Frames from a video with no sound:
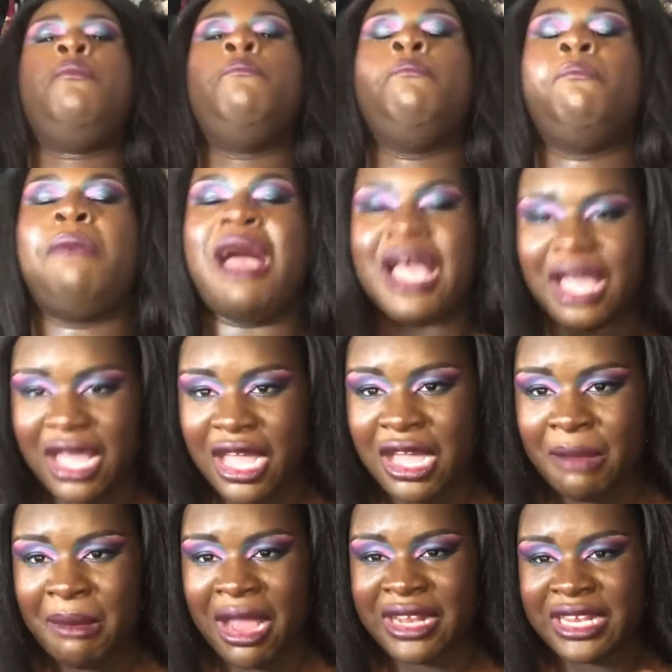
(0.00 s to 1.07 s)
My uh,
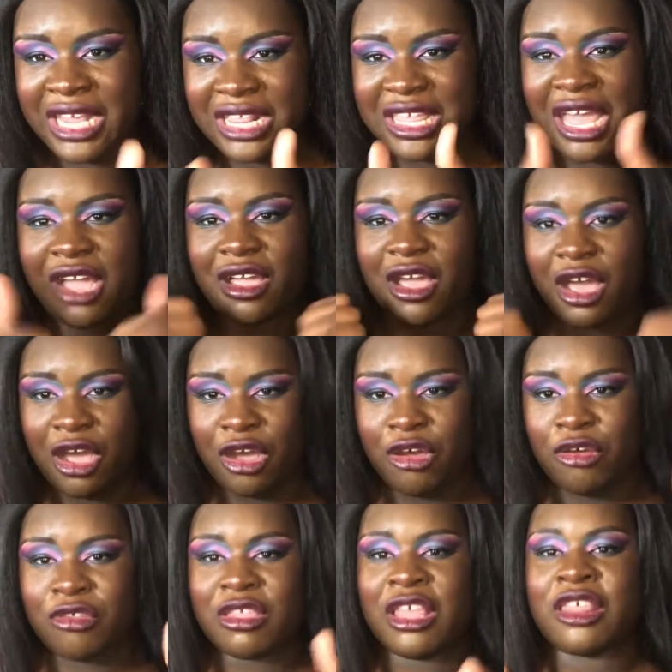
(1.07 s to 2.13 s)
my discount
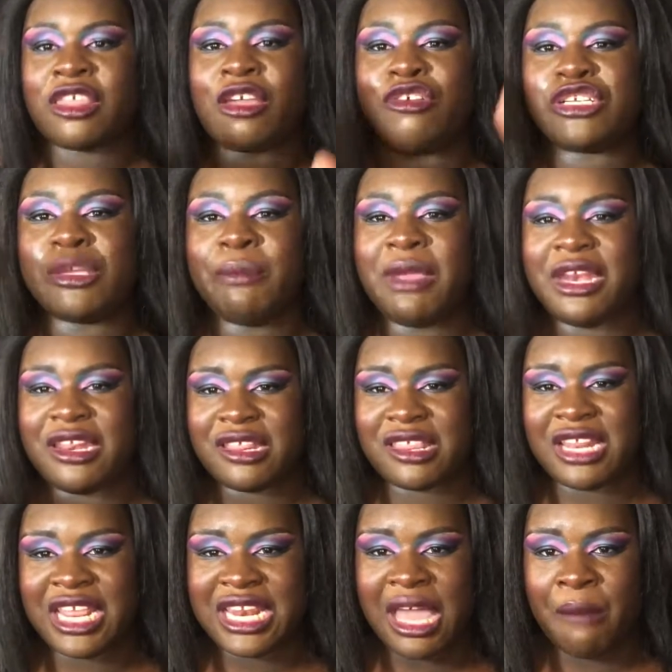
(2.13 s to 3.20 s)
codes and social media is
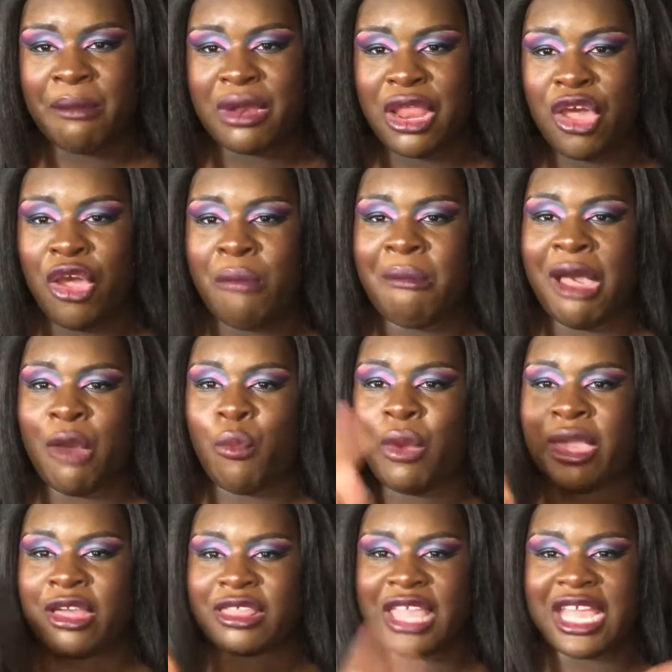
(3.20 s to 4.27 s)
linked down below. My
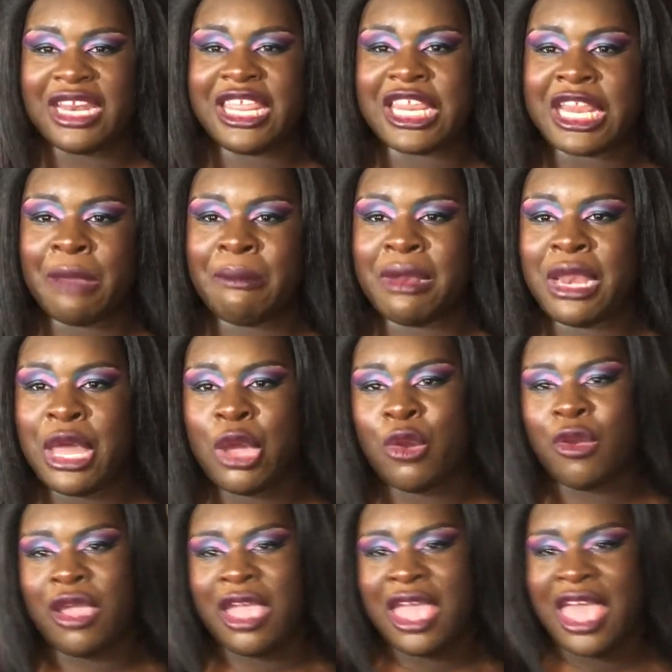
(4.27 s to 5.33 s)
website linked down
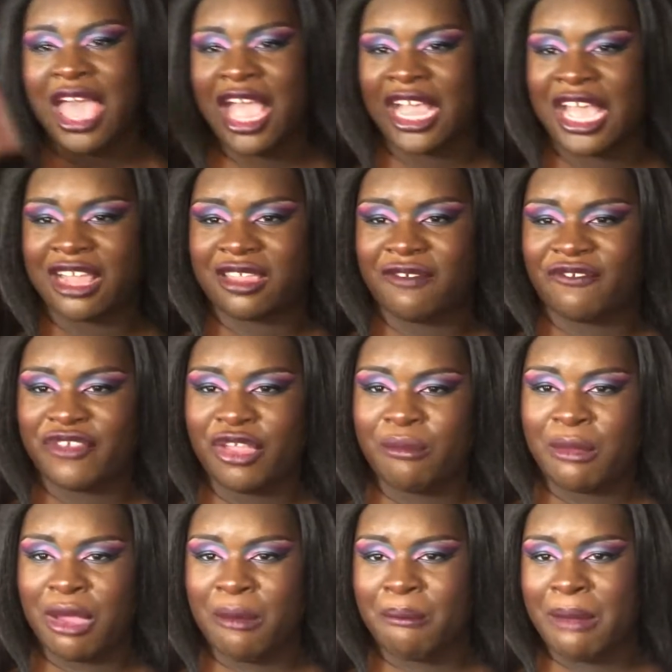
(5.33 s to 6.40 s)
below. I got a few
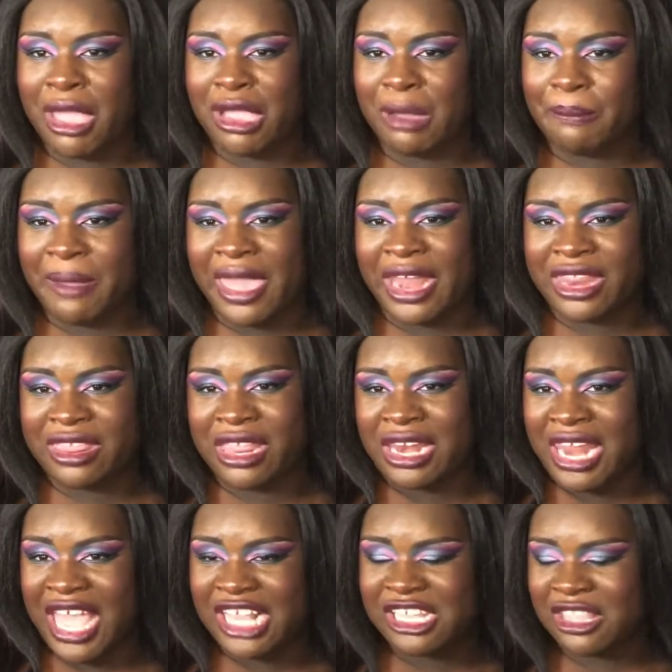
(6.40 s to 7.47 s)
more makeup palettes and
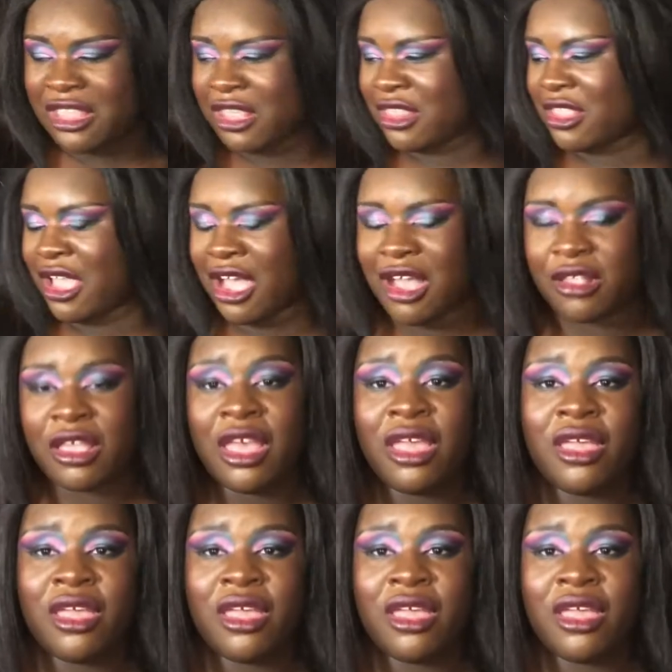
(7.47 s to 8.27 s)
lashes in stock.